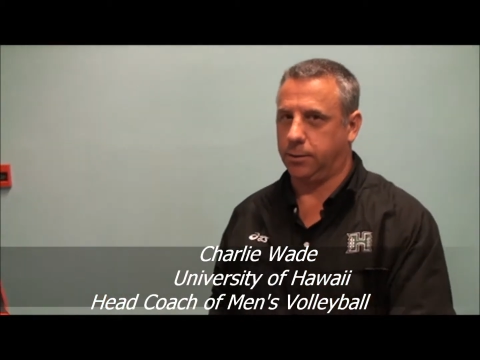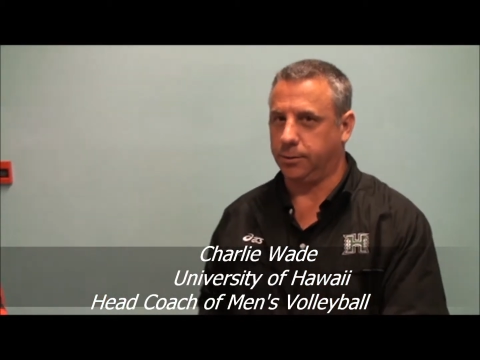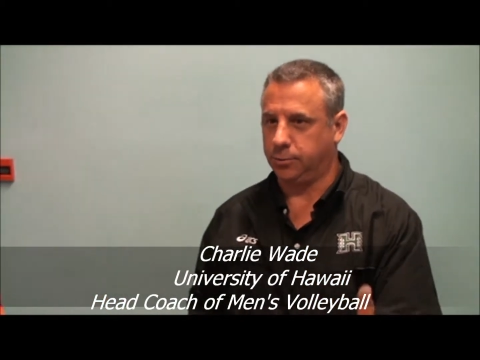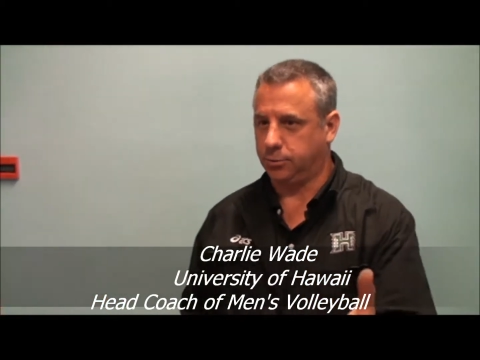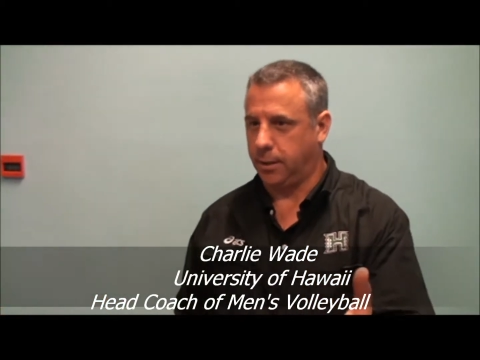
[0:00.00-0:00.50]
a
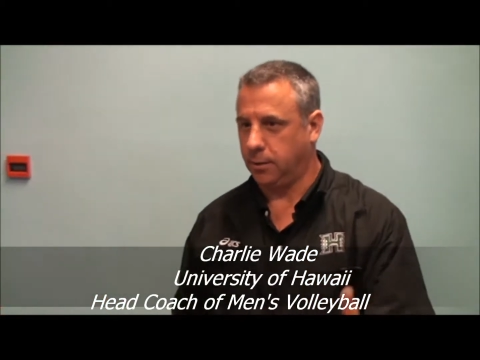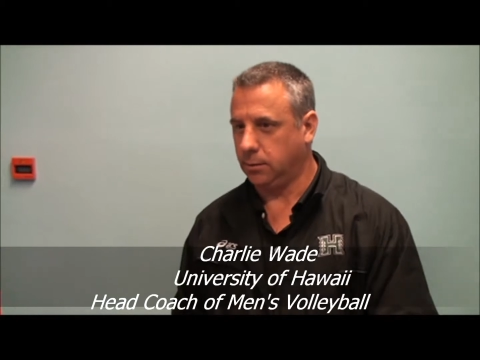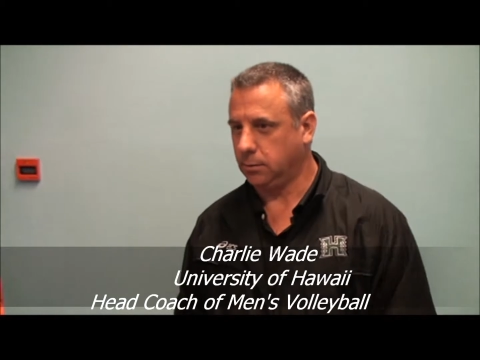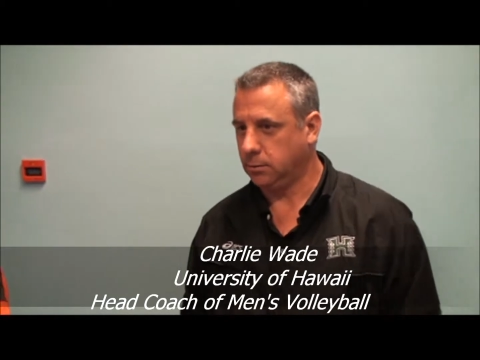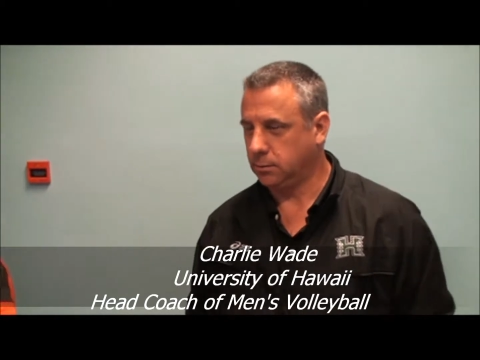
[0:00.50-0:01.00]
good
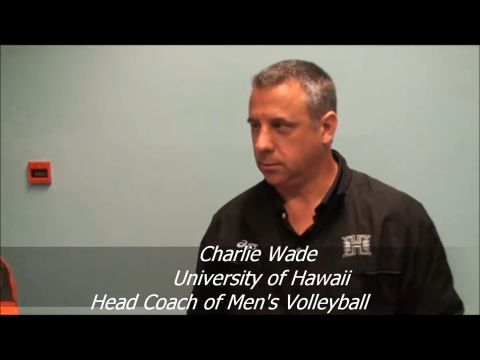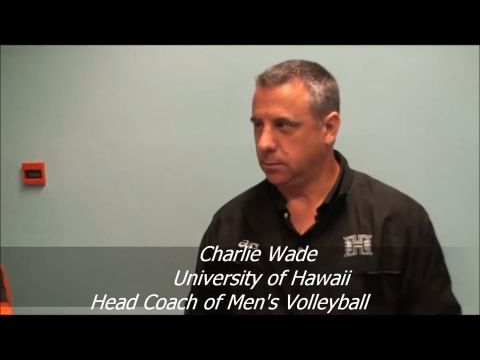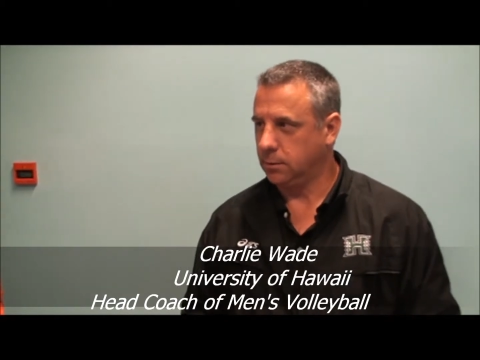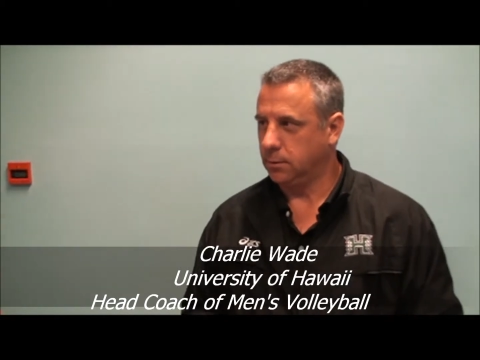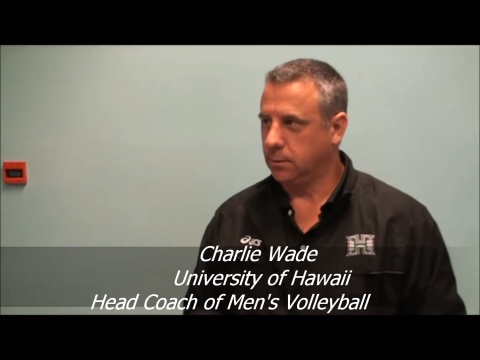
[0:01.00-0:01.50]
trainer,
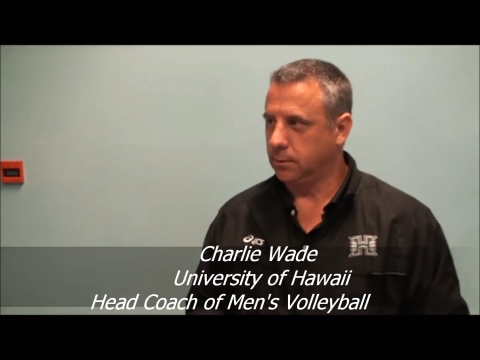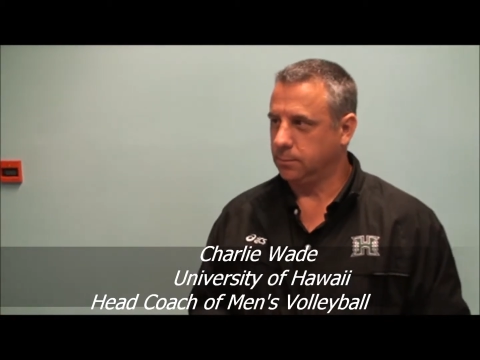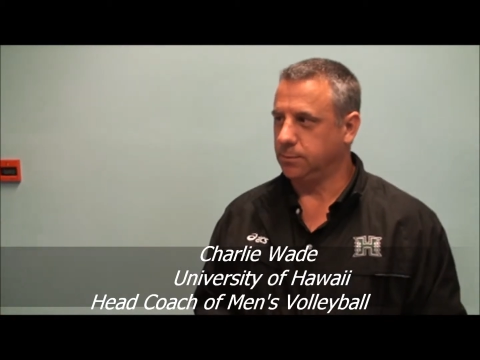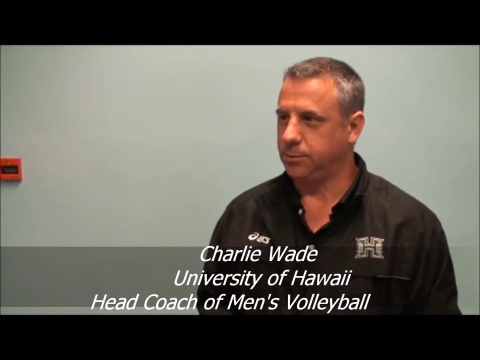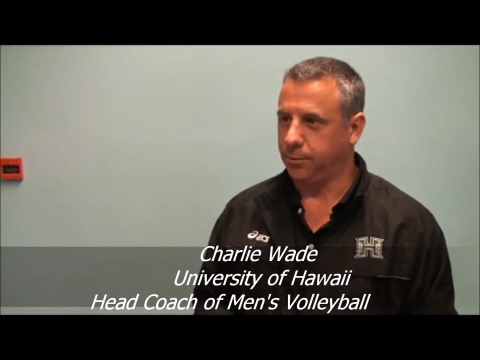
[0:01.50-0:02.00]

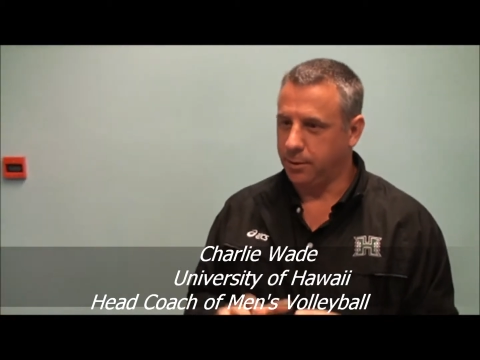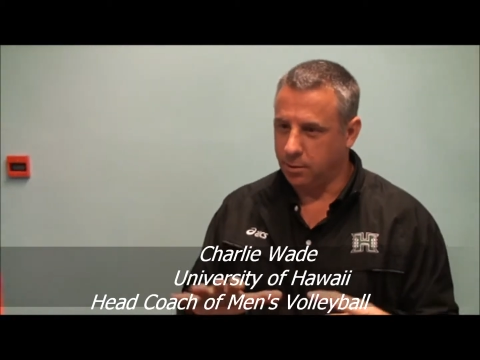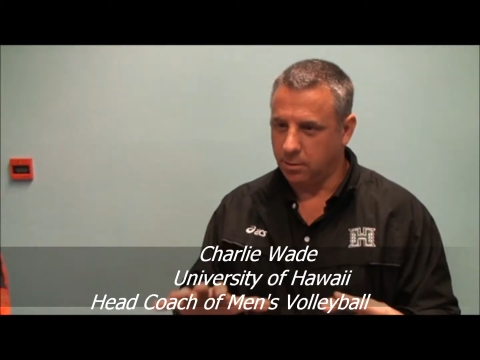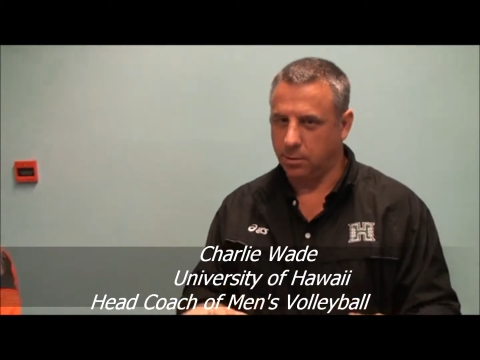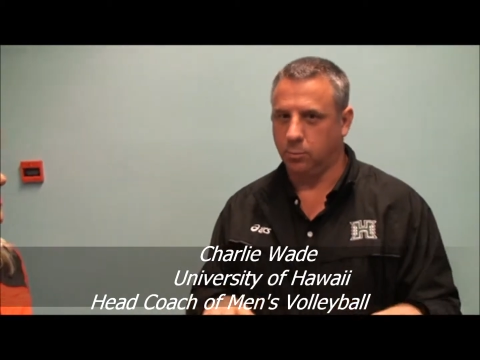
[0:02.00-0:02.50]
Mr.
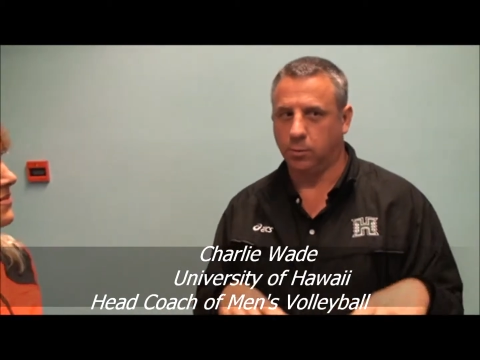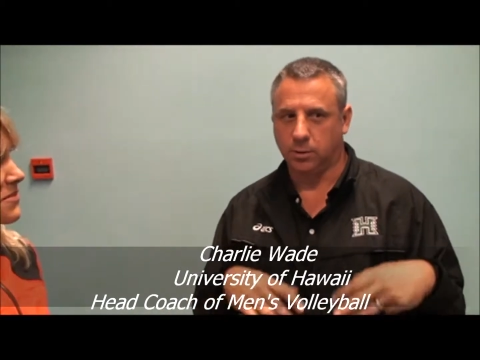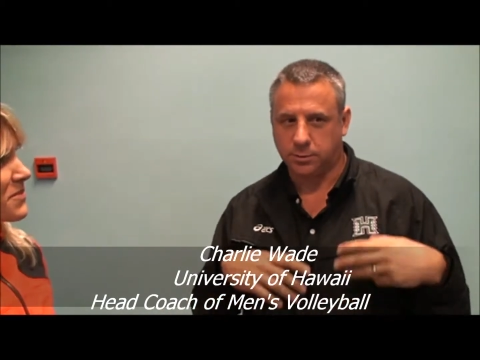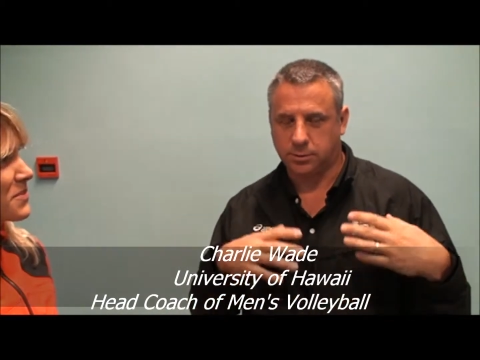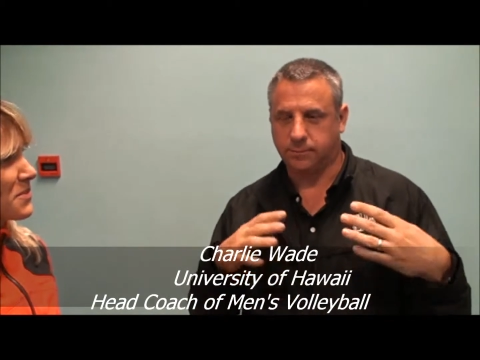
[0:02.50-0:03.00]
Indo, that works